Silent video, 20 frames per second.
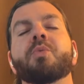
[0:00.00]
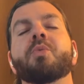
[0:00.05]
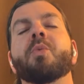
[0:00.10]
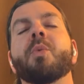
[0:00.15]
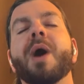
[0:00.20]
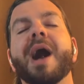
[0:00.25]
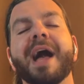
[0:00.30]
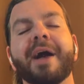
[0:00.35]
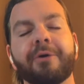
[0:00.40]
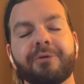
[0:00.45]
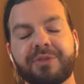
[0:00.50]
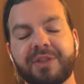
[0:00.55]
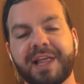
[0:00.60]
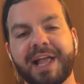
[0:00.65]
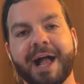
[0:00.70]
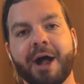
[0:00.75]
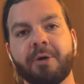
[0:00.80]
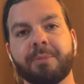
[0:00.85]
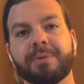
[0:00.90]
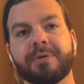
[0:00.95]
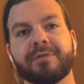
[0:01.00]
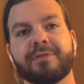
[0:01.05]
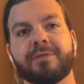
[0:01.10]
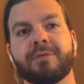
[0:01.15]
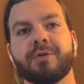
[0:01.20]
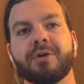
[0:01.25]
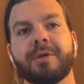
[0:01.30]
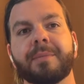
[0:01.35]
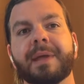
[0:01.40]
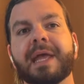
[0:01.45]
wildly
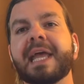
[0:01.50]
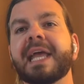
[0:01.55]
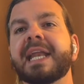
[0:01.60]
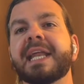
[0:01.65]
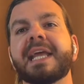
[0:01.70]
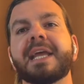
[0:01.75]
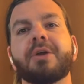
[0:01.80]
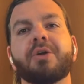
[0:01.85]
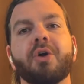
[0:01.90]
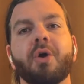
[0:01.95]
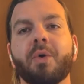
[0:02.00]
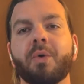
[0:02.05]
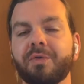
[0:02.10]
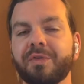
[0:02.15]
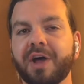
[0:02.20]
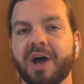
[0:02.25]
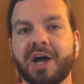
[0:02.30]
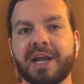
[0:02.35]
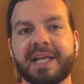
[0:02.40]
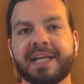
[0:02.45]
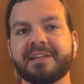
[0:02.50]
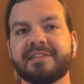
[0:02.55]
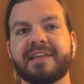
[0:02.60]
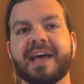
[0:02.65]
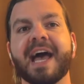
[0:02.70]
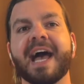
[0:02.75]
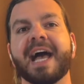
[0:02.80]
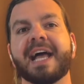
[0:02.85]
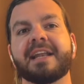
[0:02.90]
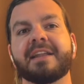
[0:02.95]
outperform any cold audience
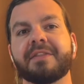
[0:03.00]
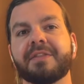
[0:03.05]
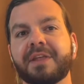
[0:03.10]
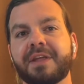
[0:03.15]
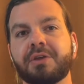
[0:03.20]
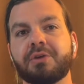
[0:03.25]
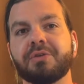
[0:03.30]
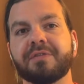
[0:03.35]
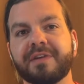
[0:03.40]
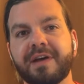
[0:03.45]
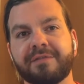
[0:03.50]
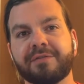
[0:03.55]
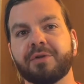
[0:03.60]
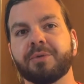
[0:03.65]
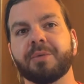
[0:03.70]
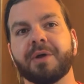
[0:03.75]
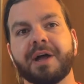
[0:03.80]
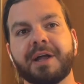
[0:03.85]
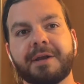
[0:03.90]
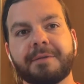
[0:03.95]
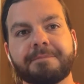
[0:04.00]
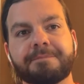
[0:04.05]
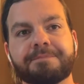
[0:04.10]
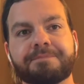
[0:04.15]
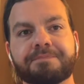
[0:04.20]
ad that you have ever run.